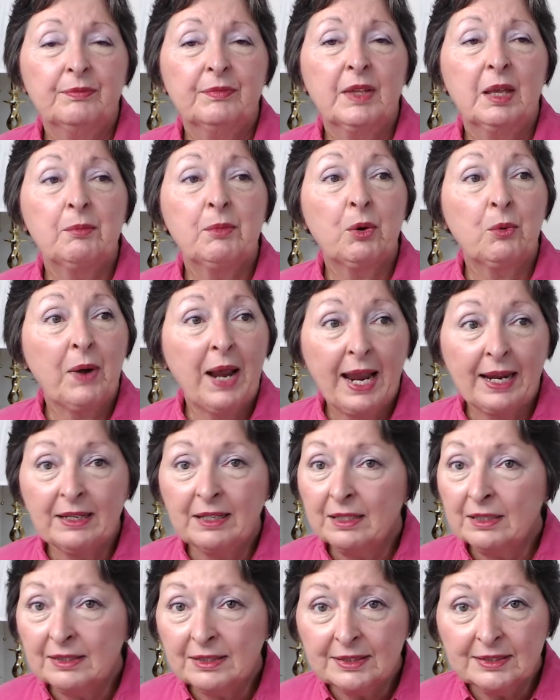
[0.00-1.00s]

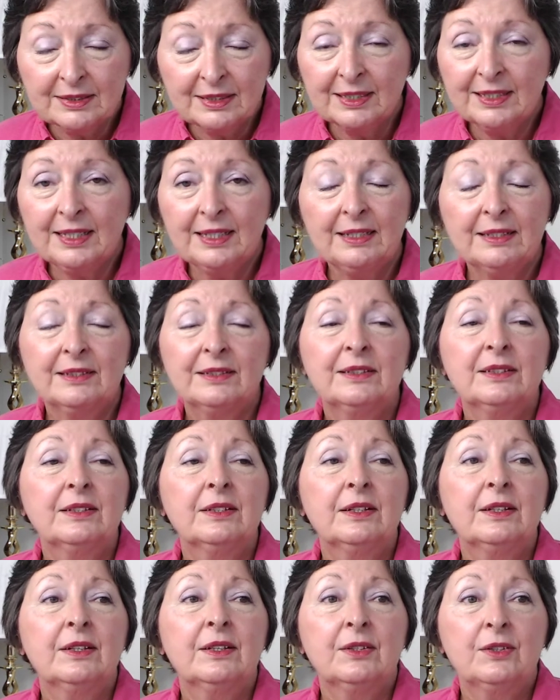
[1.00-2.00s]
Miraculously,
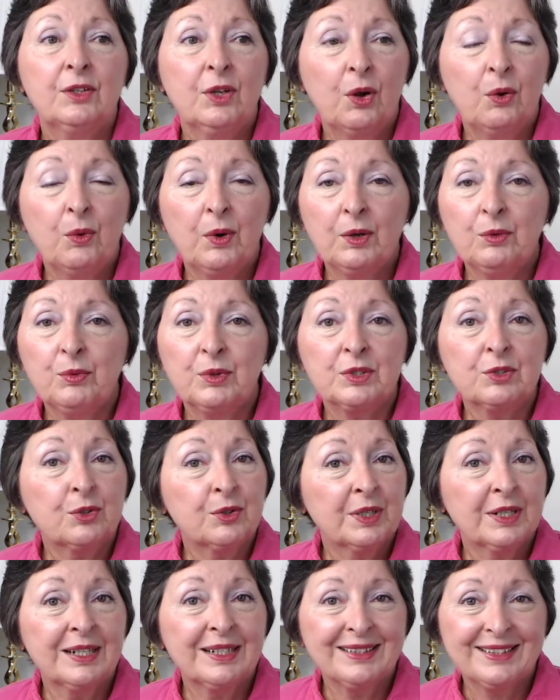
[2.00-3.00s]
no one was
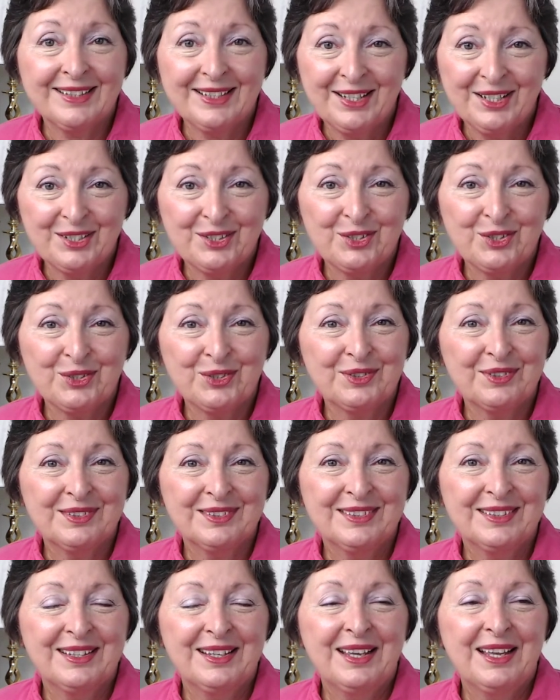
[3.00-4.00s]
critically injured
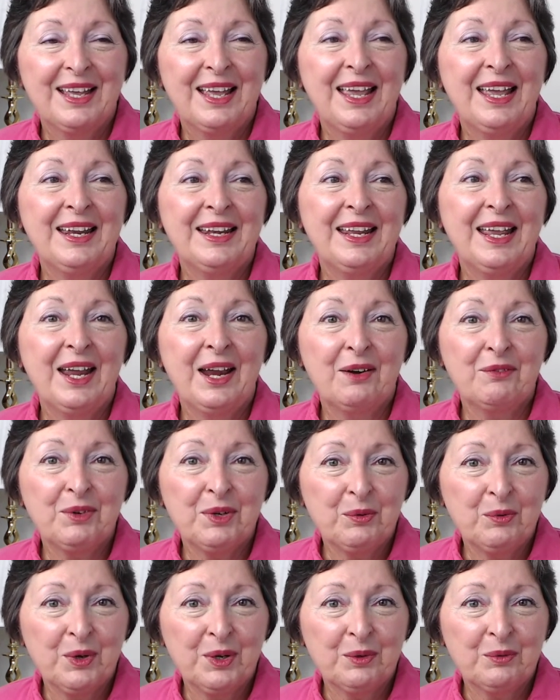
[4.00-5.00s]
and
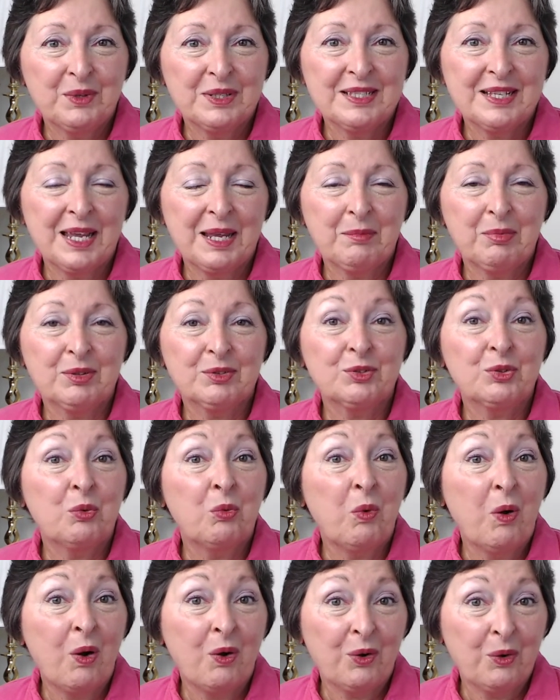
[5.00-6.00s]
everyone was able to
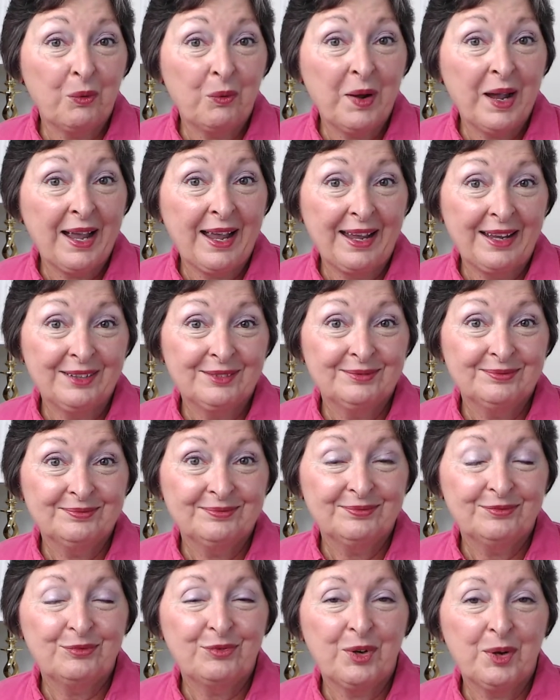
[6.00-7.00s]
walk away
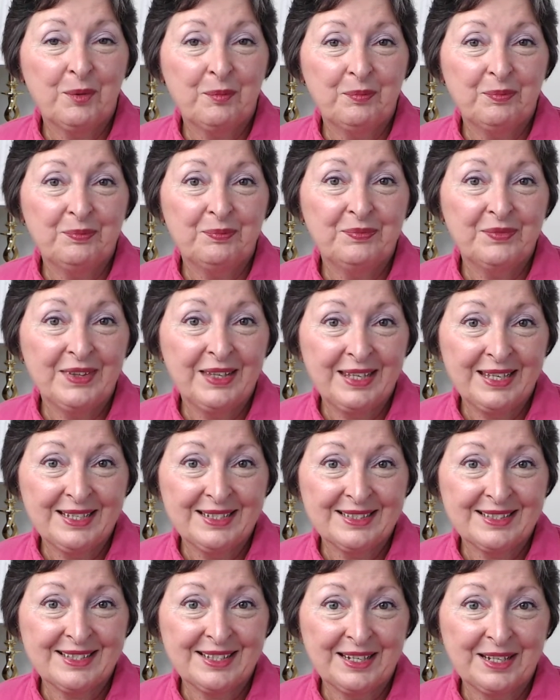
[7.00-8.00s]
from the
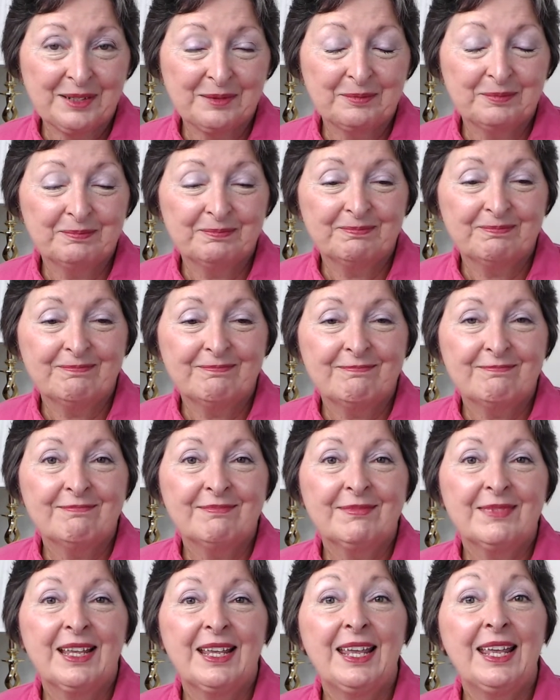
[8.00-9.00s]
incident,
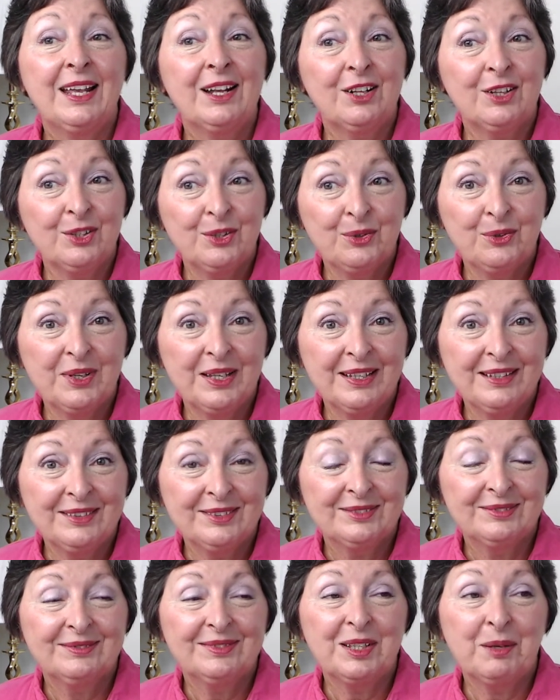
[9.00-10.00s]
including
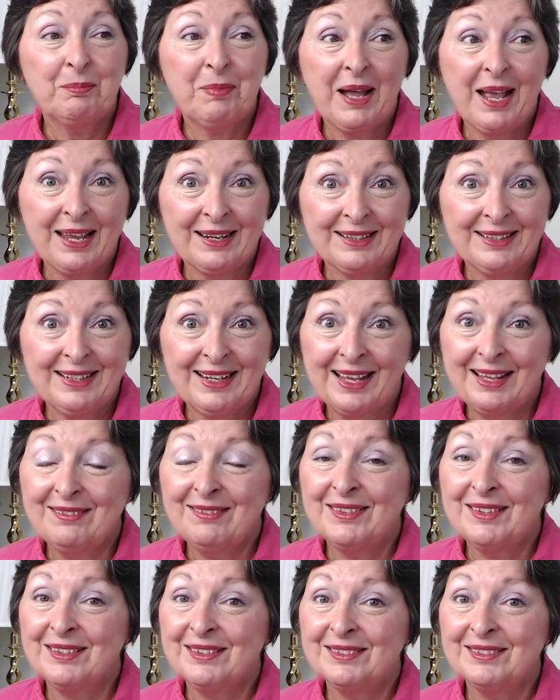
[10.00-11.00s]
the pilot and
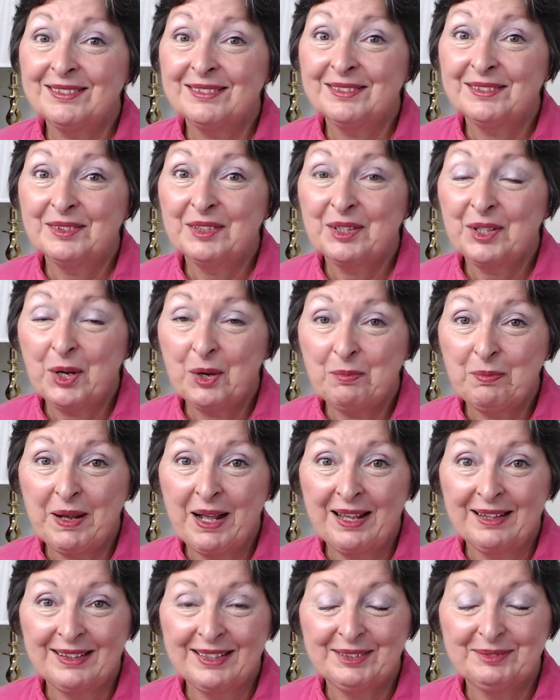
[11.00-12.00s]
the
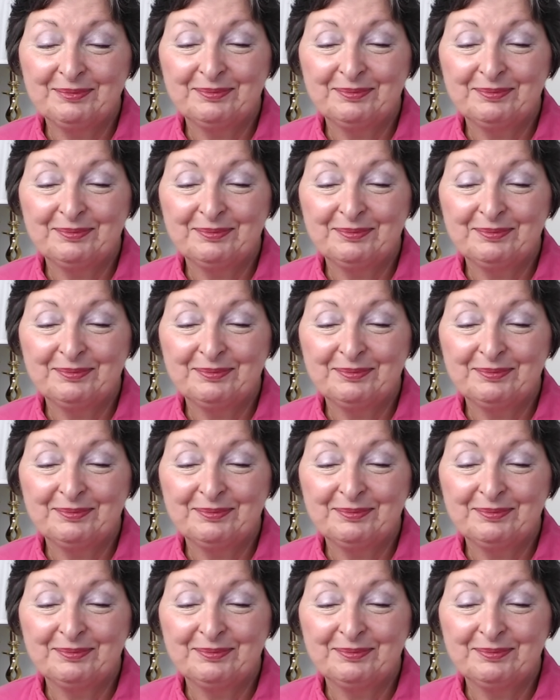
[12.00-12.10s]
co-pilot.